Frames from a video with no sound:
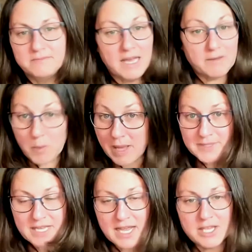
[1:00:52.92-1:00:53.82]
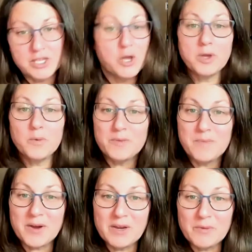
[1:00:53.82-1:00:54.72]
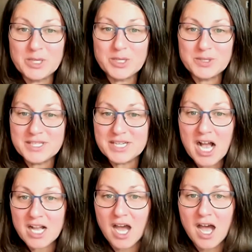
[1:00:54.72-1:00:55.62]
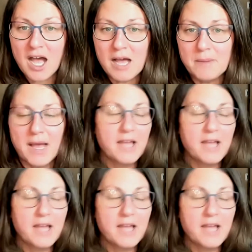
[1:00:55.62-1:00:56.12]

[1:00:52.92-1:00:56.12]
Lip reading: I have a website, yogawithmaryrichards.com.